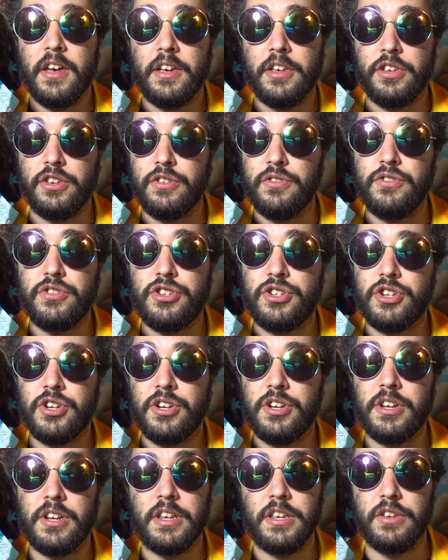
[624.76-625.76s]
you
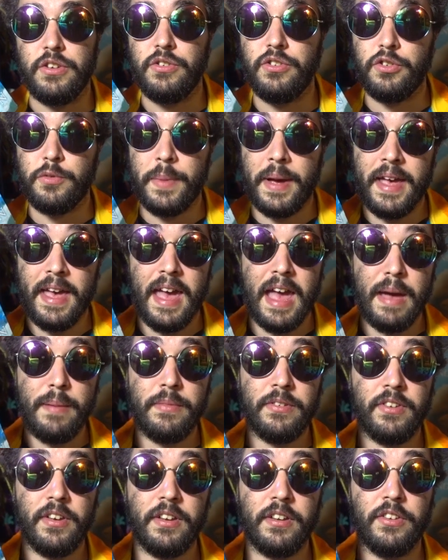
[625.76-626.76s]
should use my
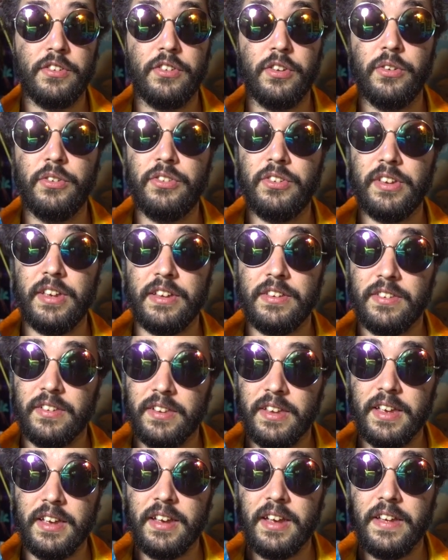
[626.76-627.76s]
Amazon Associates
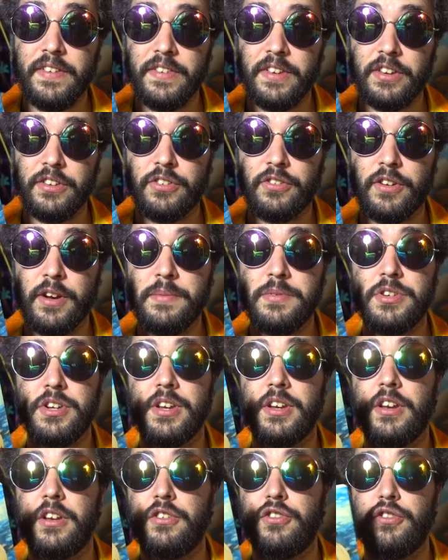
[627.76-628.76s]
link in the
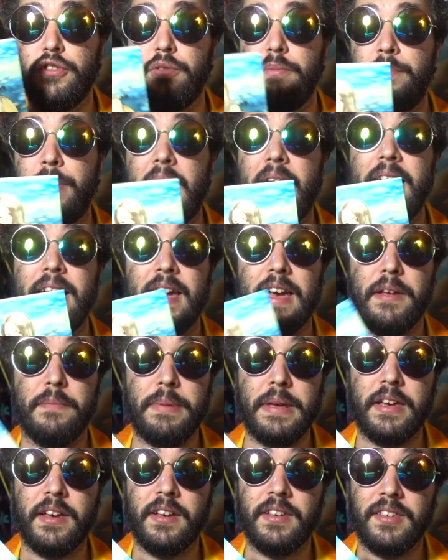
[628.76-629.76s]
description to buy it,
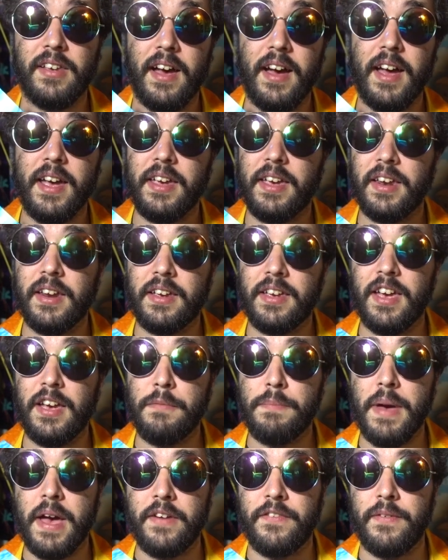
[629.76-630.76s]
because I get a
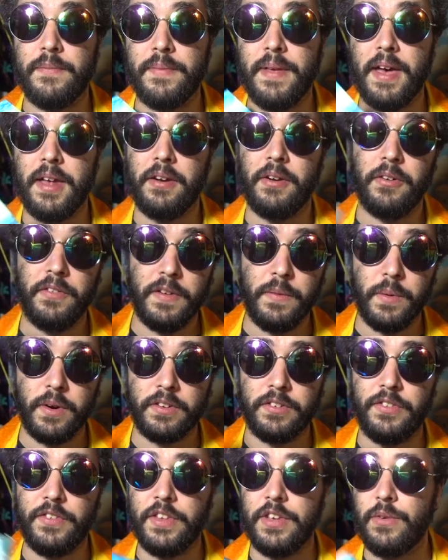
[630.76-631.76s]
kickback from that. Only
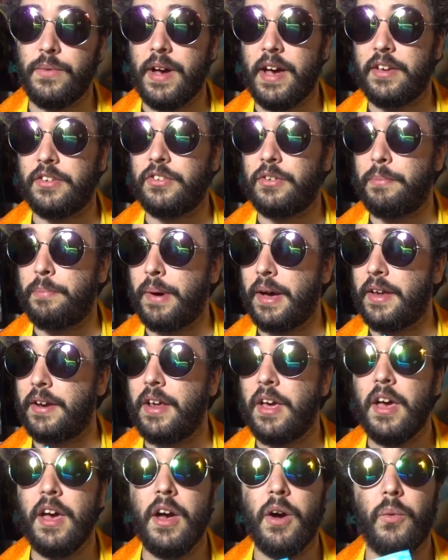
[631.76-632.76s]
works in the US, but
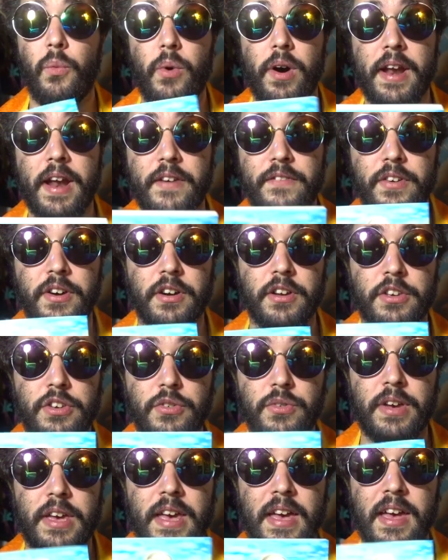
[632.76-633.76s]
whatever.
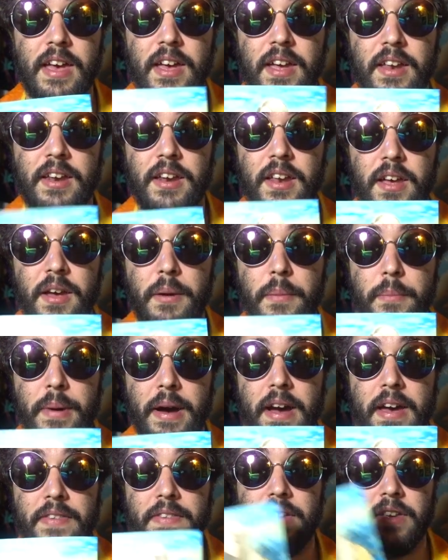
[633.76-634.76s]
You can
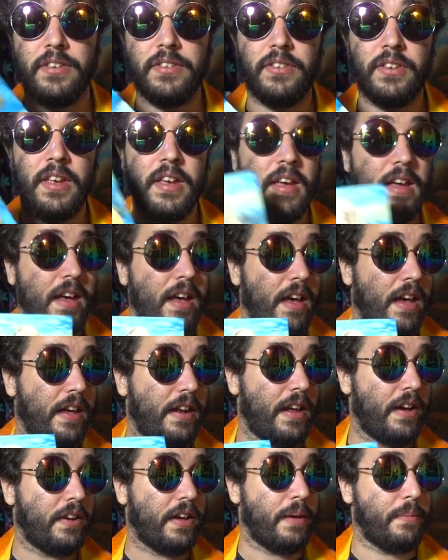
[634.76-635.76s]
buy this and
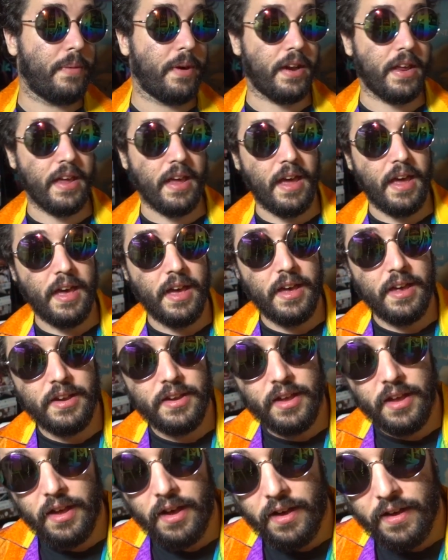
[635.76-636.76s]
I'll get money.
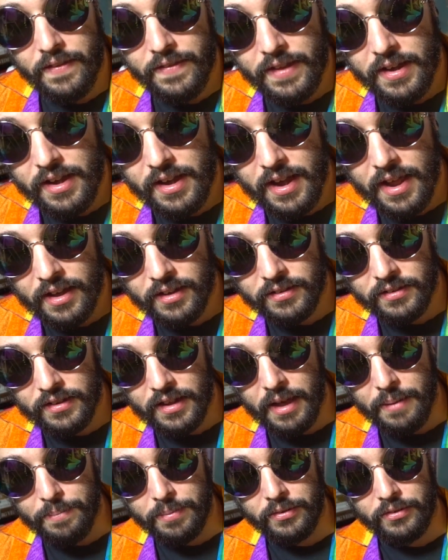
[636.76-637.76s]
And on the next
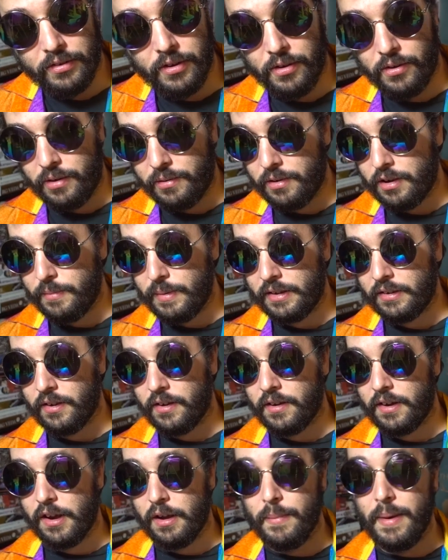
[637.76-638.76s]
episode, I'm going to be
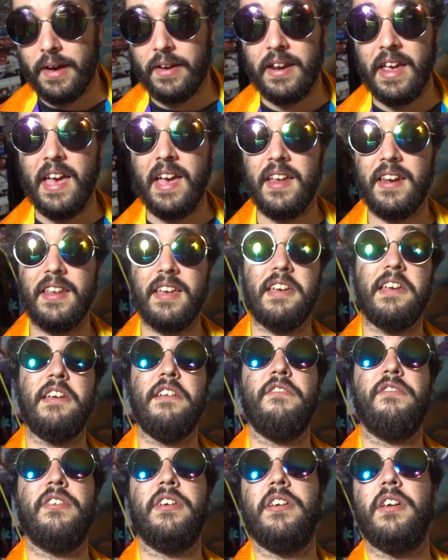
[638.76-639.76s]
talking about an
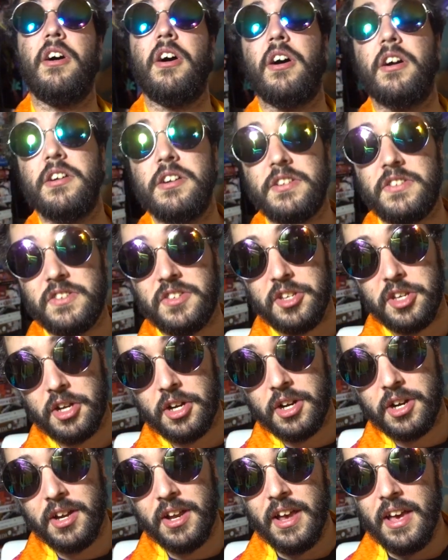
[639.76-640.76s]
even
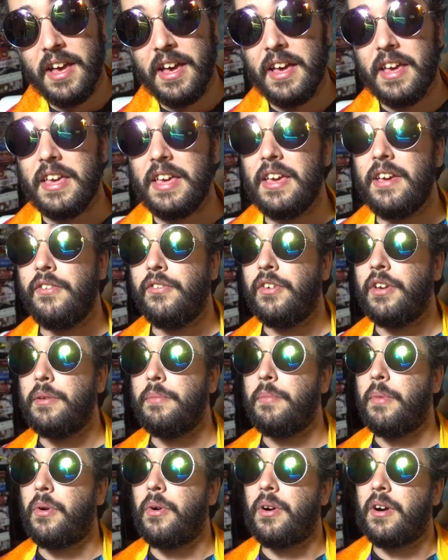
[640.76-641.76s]
artsier, even
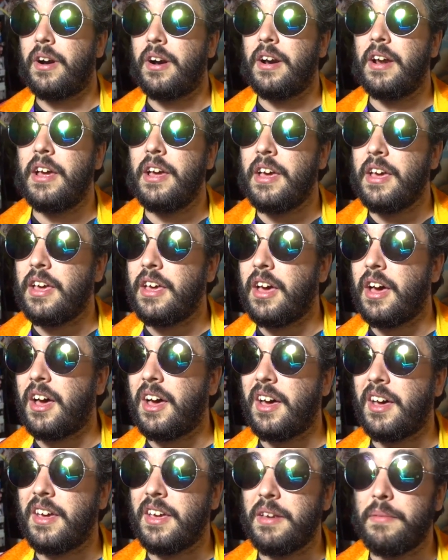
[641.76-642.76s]
more
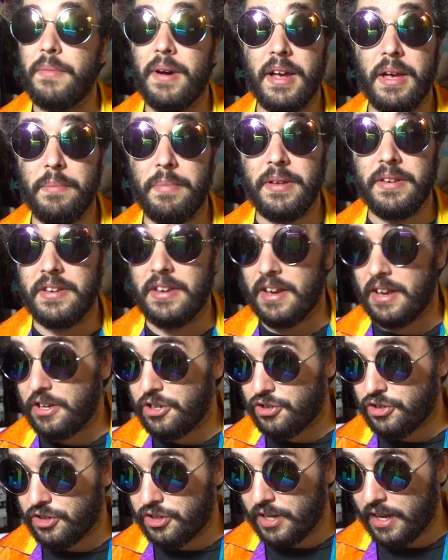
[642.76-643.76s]
in my opinion,
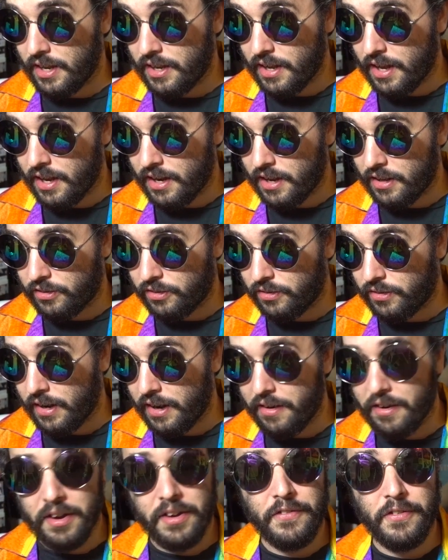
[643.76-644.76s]
interesting and
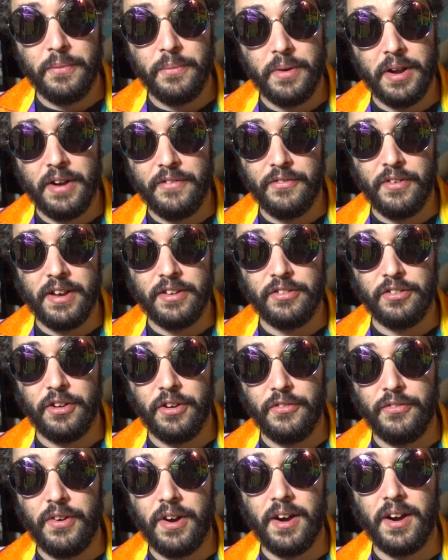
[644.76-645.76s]
esoteric from what I've read
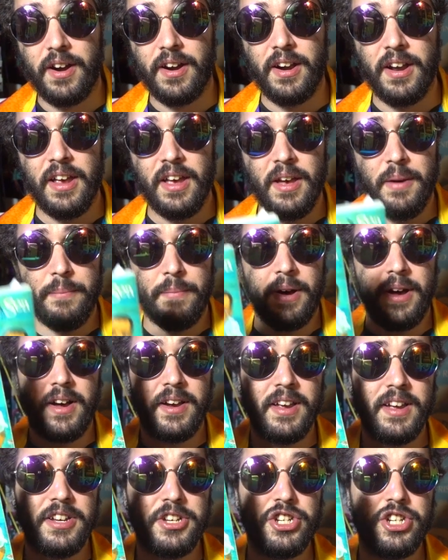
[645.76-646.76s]
so far,
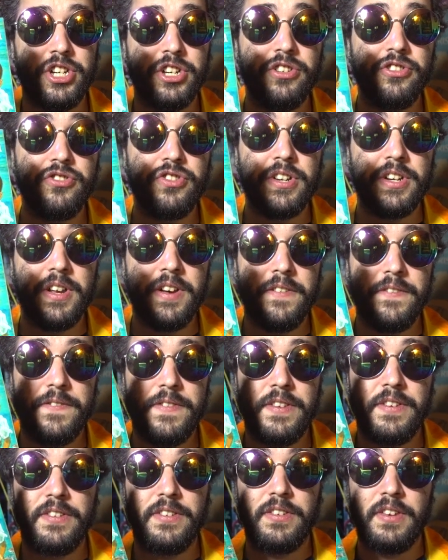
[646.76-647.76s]
manga Children of
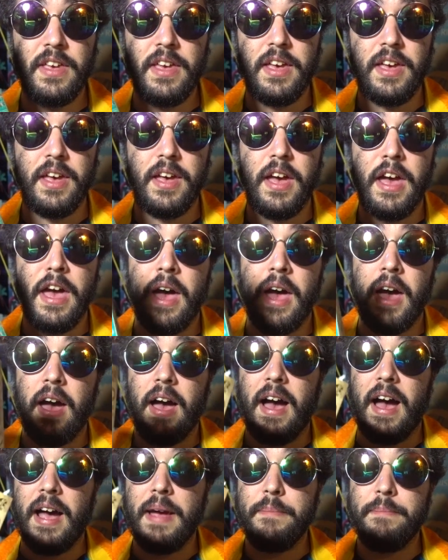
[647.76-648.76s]
the Sea.
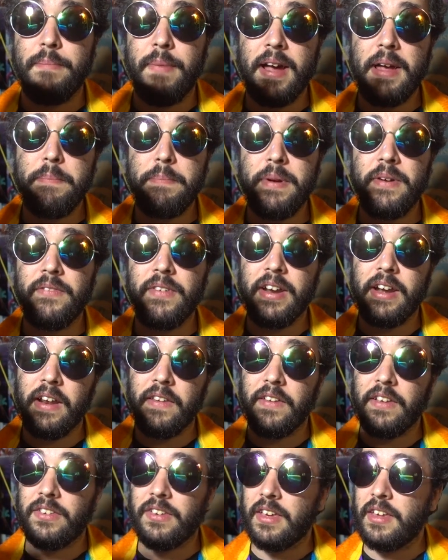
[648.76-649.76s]
I might be reading
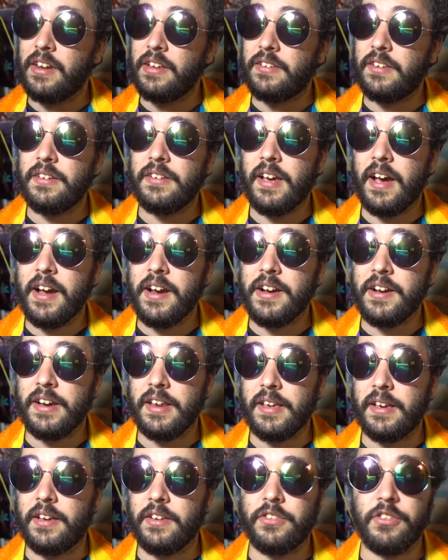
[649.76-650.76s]
this in its
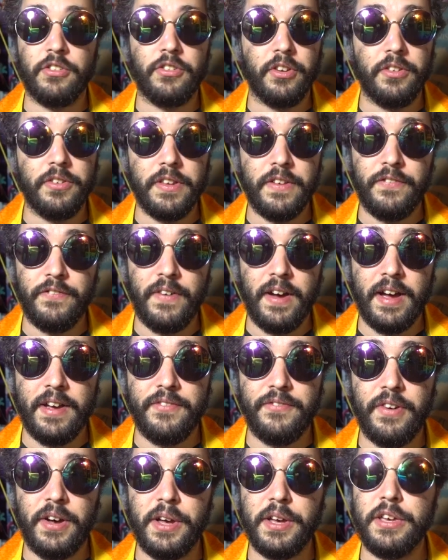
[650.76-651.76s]
entirety because there's only 5
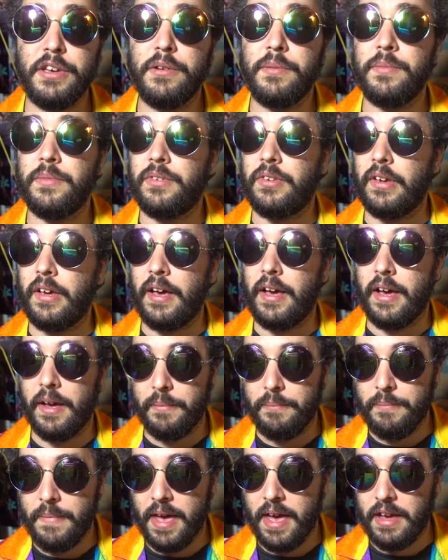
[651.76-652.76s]
volumes.
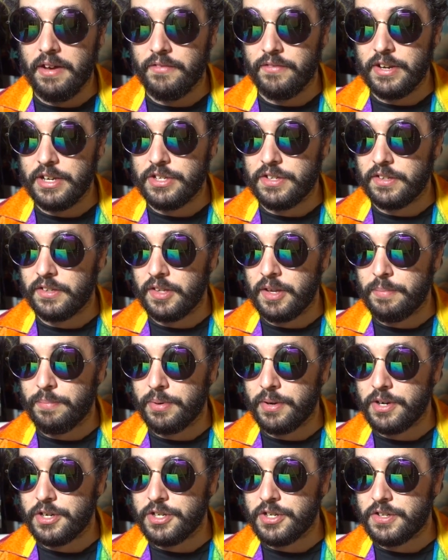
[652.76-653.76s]
May recently
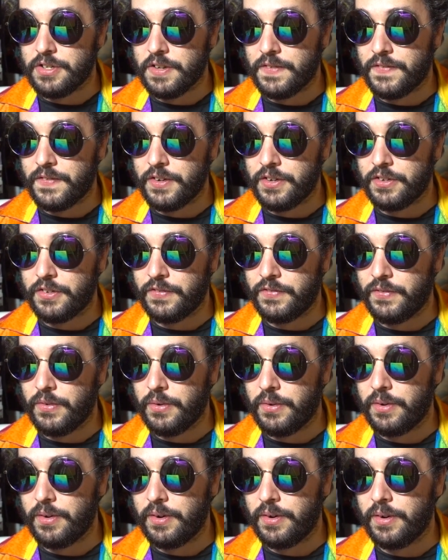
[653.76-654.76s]
purchased the first
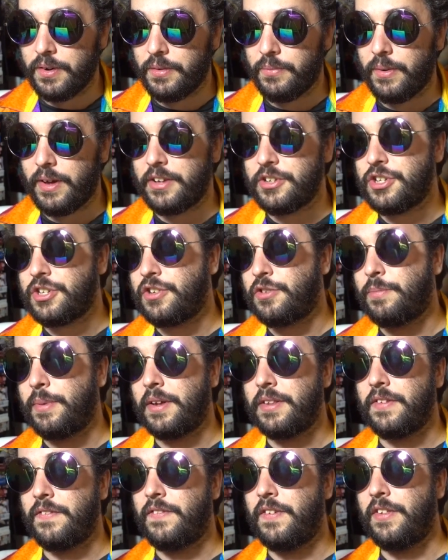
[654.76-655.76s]
4. Well, she just
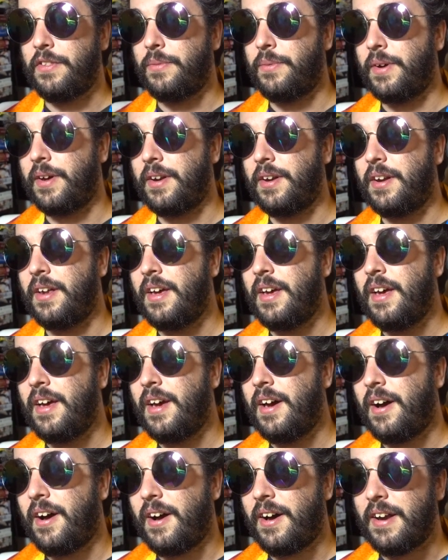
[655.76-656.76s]
bought the 5th one
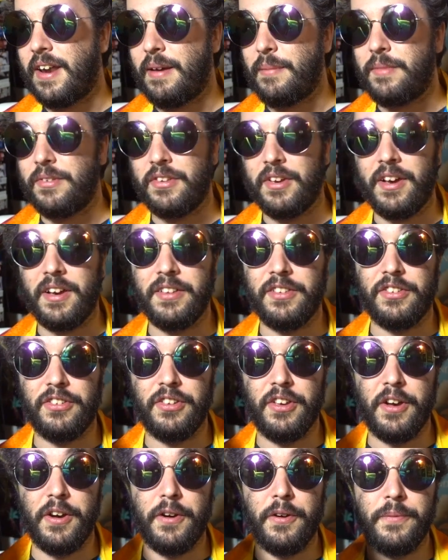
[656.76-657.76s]
on Amazon,
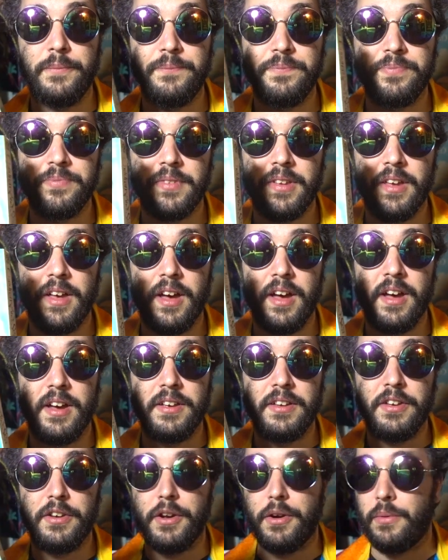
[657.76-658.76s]
so
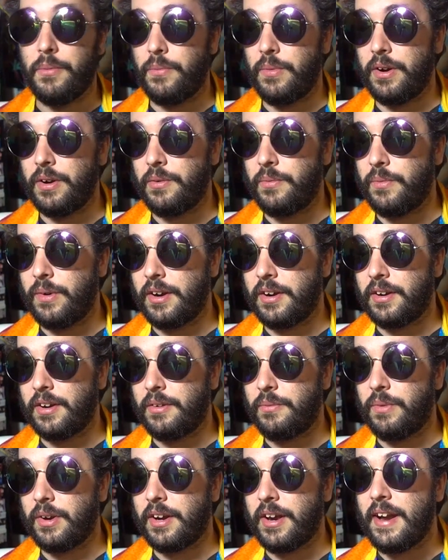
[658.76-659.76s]

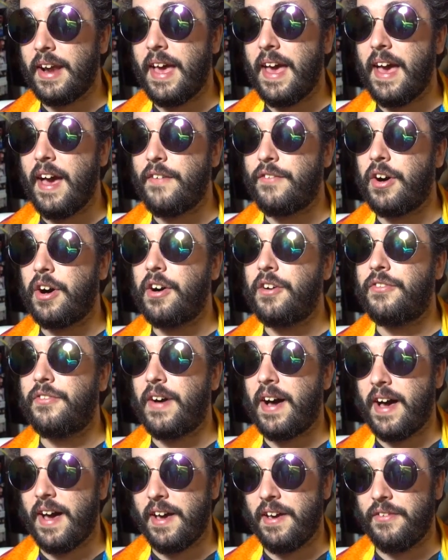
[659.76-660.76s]
we're gonna have all
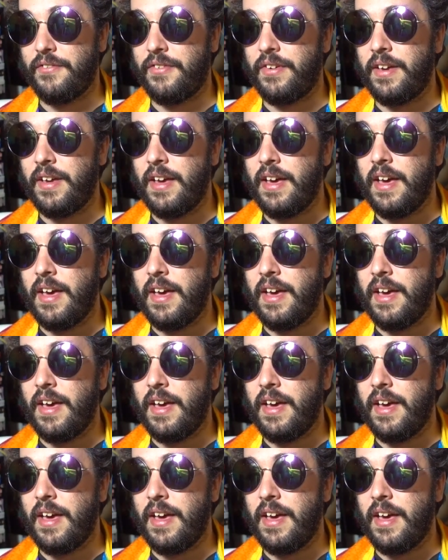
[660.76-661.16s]
5.